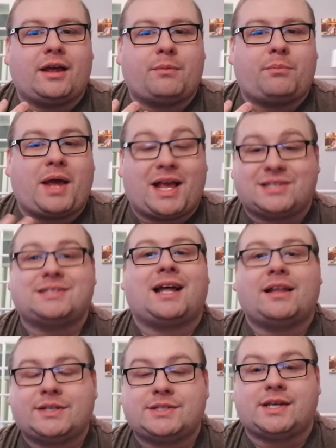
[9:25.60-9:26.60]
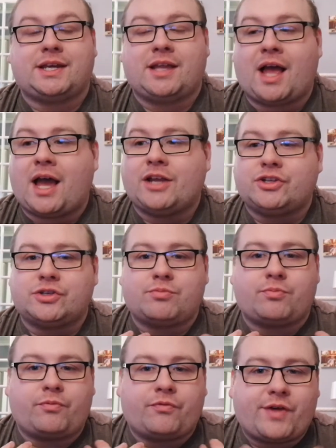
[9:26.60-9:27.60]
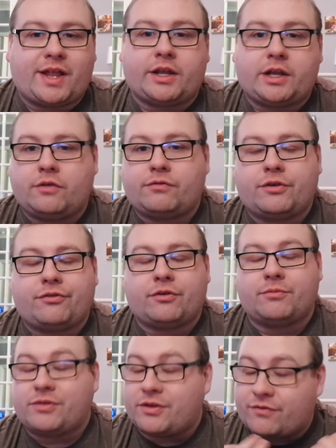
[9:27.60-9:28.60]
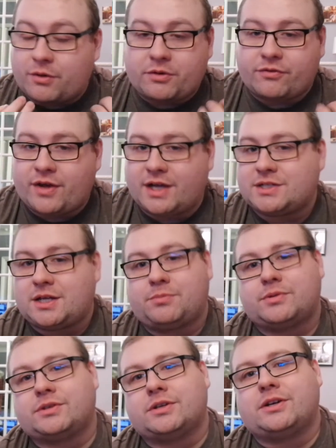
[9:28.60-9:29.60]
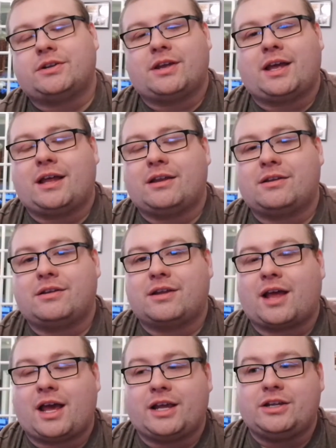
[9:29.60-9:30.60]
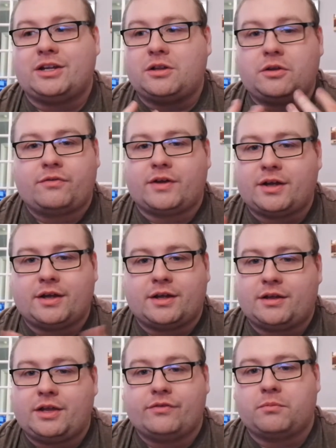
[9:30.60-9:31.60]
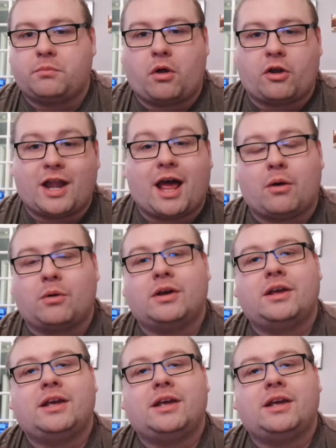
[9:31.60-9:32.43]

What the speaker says: personality that I just fell in love with from the very first episode, and I love her even more now.